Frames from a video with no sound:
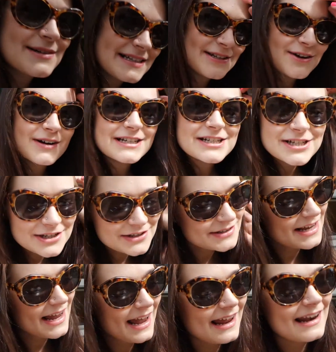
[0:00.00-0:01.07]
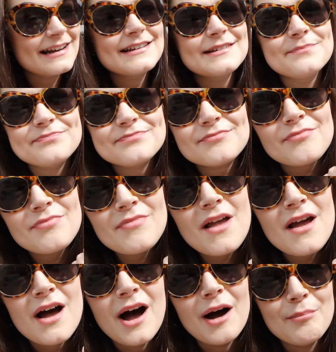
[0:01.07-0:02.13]
squeezed orange juice and
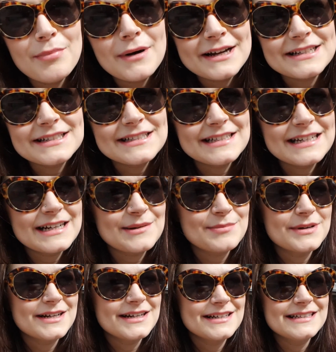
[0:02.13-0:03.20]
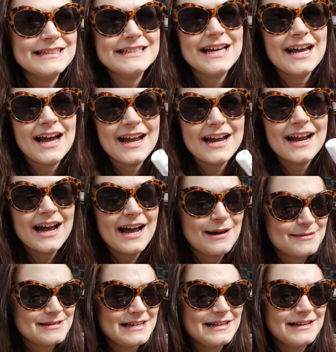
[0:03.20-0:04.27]
a bite stick because I
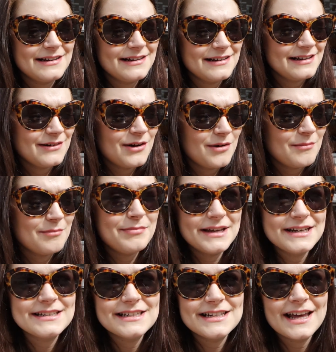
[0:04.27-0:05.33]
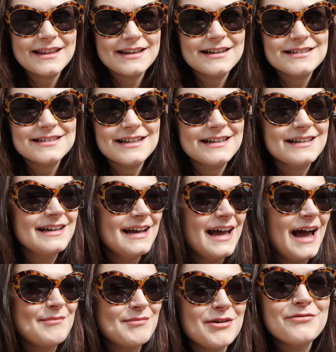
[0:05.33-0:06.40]
absolutely got bitten to death last night
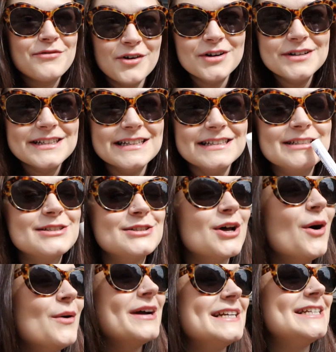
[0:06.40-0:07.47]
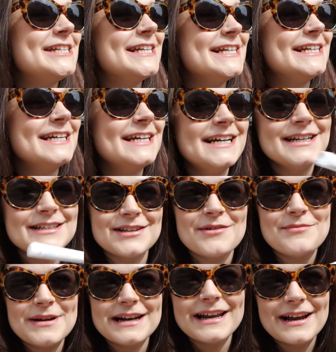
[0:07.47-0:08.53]
and my foot is so itchy. So
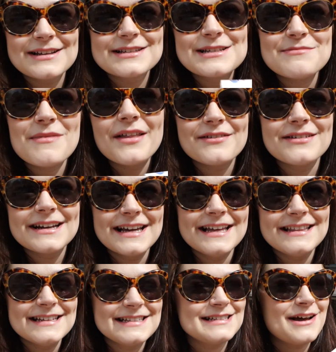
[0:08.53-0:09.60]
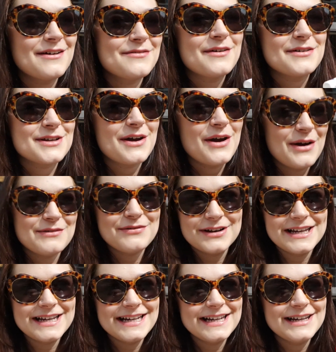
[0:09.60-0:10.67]
I've been like smothering it in this stuff. So
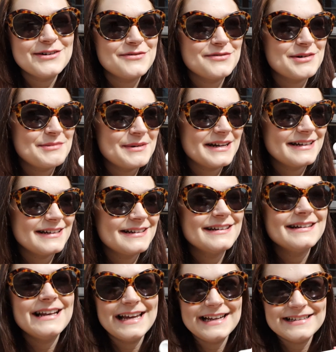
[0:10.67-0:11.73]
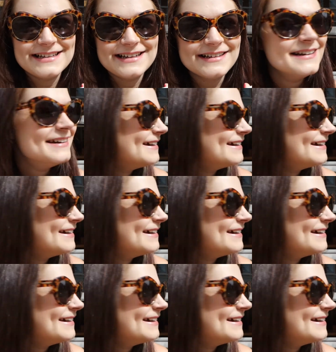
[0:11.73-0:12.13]
hopefully it'll feel better later.